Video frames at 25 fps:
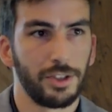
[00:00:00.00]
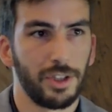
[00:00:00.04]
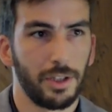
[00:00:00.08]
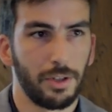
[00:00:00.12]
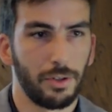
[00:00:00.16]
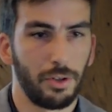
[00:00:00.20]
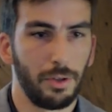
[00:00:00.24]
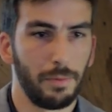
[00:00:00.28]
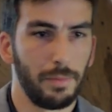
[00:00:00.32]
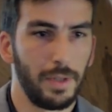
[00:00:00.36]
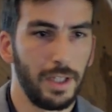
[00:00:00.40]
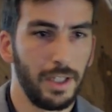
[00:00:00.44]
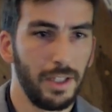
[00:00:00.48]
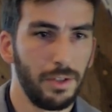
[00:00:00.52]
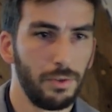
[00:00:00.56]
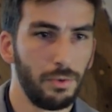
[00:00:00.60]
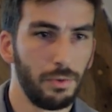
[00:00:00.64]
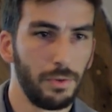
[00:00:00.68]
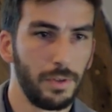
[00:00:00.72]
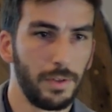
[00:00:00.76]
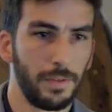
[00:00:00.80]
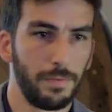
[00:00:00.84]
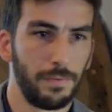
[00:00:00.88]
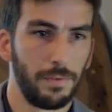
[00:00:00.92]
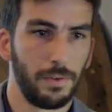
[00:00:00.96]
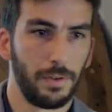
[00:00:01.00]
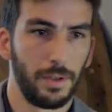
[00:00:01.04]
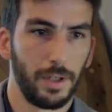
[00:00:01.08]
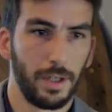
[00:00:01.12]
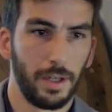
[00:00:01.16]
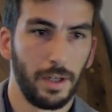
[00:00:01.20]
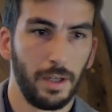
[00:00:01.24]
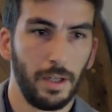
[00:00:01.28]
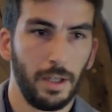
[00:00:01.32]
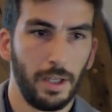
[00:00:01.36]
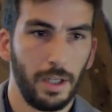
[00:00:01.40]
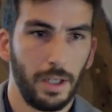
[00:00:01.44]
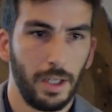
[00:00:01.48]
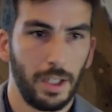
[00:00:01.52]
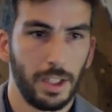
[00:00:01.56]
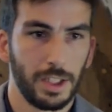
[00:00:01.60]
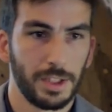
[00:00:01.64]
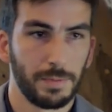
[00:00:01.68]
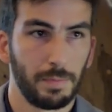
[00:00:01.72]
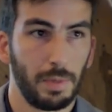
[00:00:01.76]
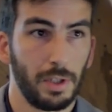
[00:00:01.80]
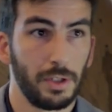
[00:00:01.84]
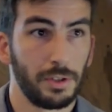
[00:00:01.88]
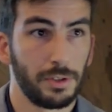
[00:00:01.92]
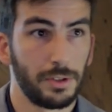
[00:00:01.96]
Charcot-Marie-Tooth for
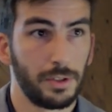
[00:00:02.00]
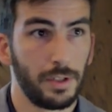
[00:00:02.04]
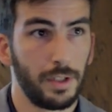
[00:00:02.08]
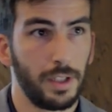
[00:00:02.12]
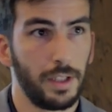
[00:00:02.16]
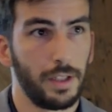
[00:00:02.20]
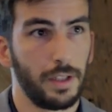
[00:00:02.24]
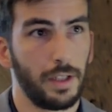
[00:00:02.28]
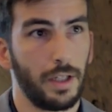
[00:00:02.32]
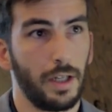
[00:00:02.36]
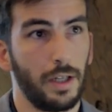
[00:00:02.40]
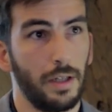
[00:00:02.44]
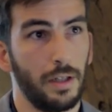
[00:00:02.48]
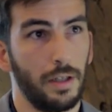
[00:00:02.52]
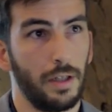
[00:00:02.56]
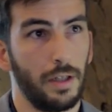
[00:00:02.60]
sponsoring